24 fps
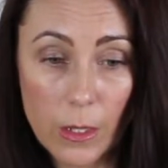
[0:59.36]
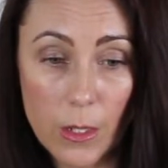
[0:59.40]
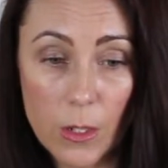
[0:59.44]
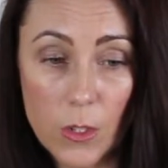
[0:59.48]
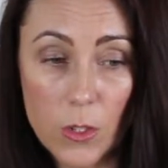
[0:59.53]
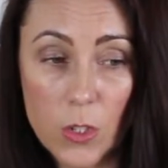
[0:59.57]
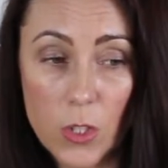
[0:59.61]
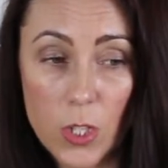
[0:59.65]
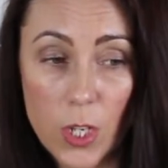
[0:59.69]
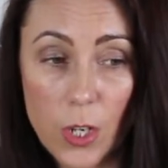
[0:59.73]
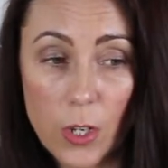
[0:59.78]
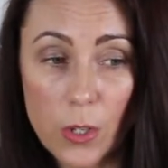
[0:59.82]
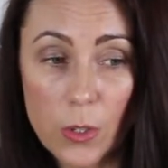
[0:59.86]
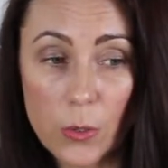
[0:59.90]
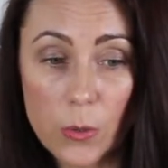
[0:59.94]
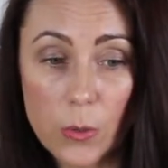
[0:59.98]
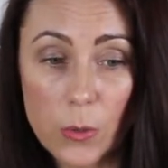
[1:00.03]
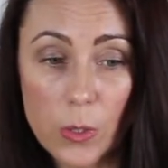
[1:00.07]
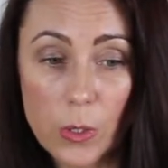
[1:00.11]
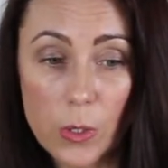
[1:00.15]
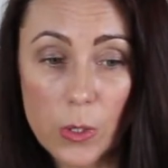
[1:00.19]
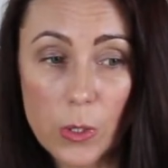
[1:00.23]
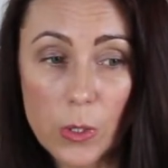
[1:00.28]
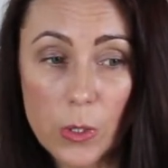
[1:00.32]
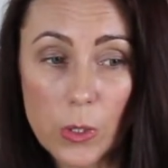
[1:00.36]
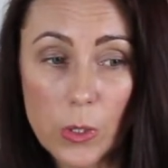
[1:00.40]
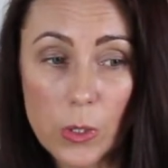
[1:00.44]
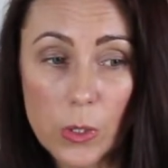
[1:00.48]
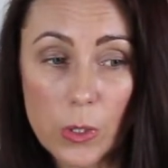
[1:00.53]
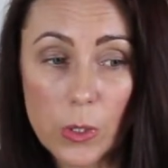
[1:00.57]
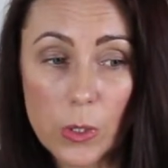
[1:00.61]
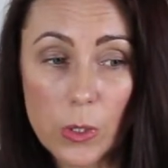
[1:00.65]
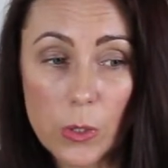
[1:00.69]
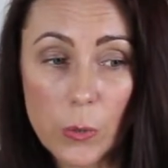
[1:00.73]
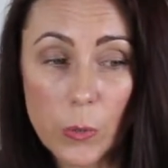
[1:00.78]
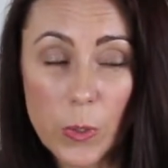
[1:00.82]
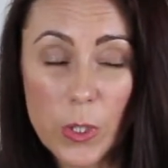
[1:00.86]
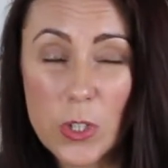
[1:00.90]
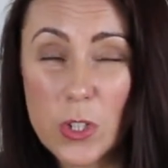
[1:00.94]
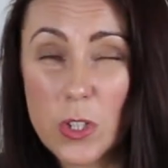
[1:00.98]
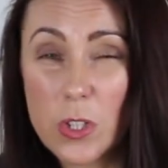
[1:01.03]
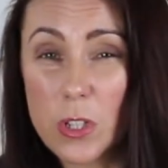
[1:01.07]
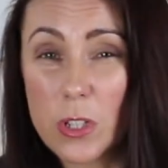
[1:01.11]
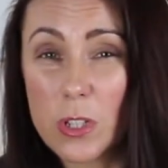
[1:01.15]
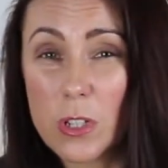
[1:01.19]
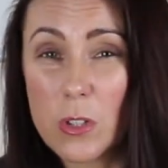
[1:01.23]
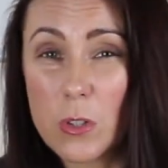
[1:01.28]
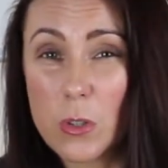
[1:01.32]
So we're
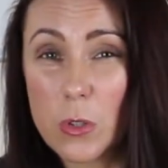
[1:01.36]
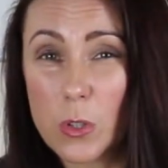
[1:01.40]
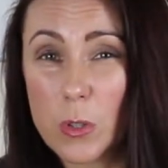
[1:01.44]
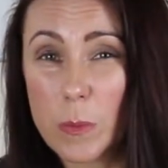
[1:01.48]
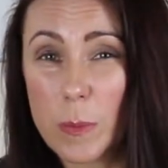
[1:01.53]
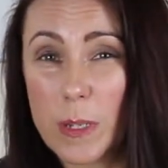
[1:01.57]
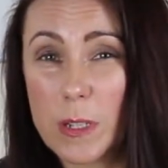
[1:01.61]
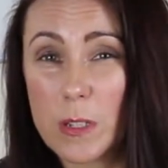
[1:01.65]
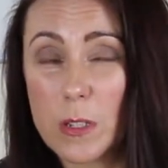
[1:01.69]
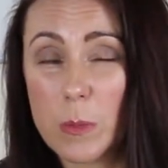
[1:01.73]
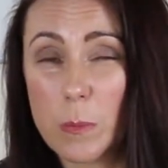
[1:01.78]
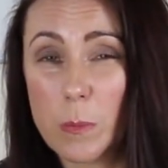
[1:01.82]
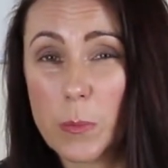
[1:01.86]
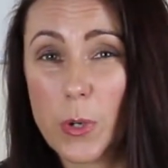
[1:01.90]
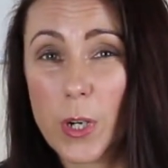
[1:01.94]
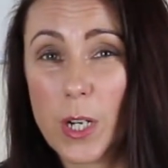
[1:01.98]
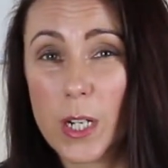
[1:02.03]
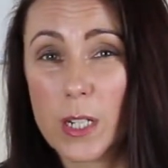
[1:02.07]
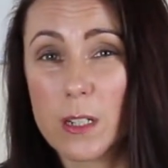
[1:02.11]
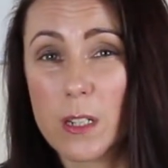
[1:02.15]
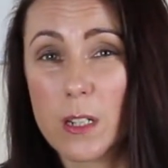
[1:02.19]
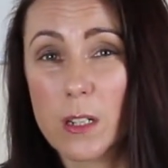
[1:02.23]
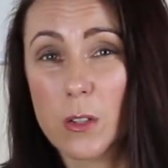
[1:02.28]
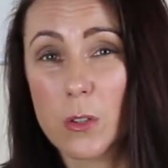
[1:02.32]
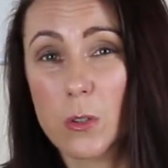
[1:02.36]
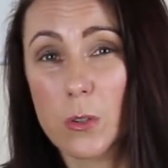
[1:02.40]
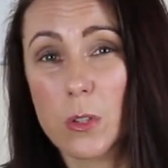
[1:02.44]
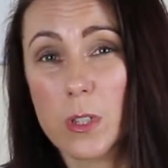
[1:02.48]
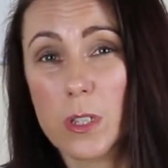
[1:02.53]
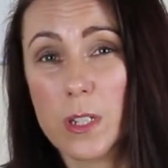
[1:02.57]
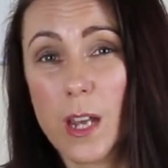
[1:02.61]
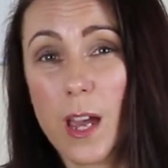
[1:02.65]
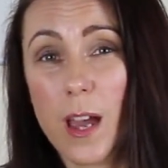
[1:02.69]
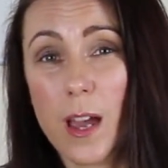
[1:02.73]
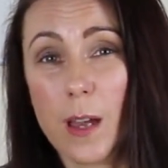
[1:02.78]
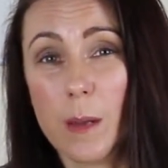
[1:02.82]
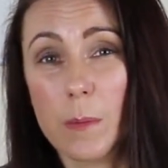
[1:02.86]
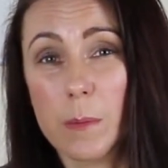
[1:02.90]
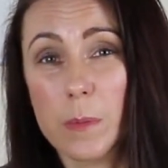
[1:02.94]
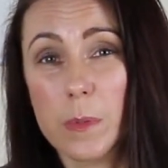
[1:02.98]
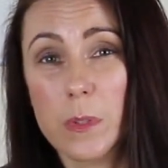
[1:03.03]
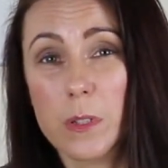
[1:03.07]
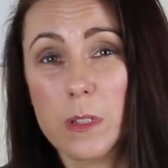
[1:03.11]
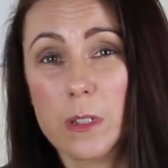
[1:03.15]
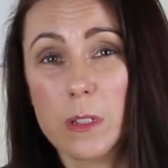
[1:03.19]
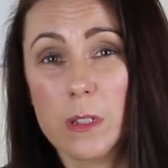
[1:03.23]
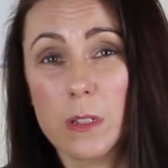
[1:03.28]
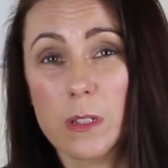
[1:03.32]
just going to talk about some practical
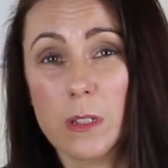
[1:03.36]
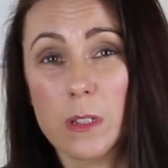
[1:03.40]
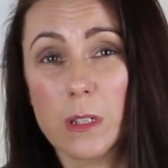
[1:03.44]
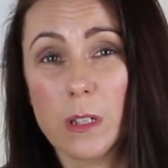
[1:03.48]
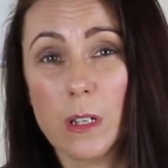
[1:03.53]
steps